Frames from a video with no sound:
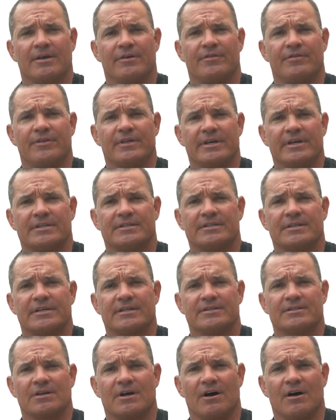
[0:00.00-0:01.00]
this
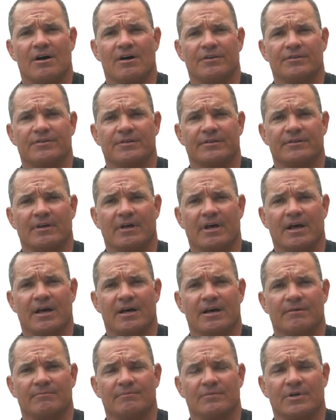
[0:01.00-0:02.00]
is called
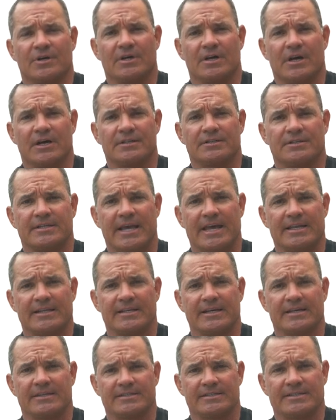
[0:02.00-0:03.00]
um, a
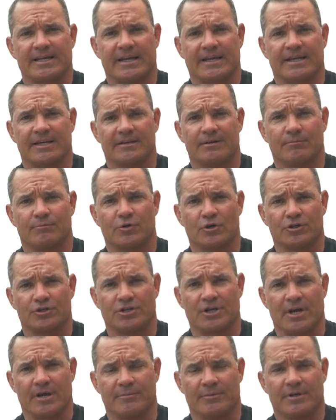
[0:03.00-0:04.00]
10 second push
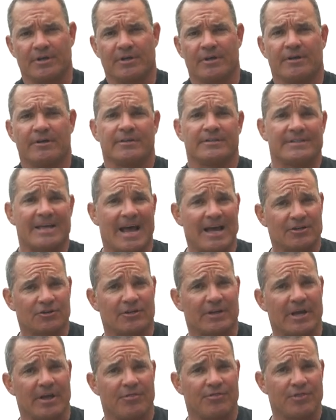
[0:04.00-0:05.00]
up. It's
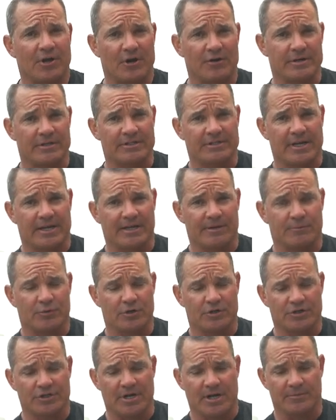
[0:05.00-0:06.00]
actually a 30 second
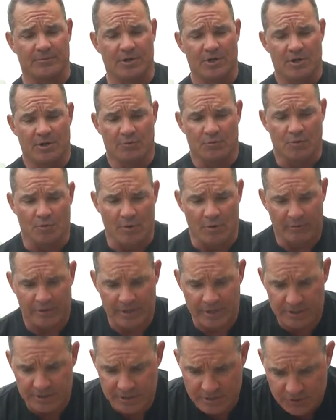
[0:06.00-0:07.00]
push up. But what we're
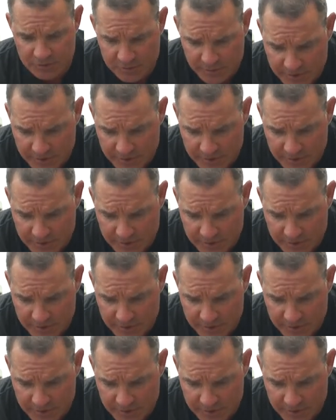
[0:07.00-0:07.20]
going to do is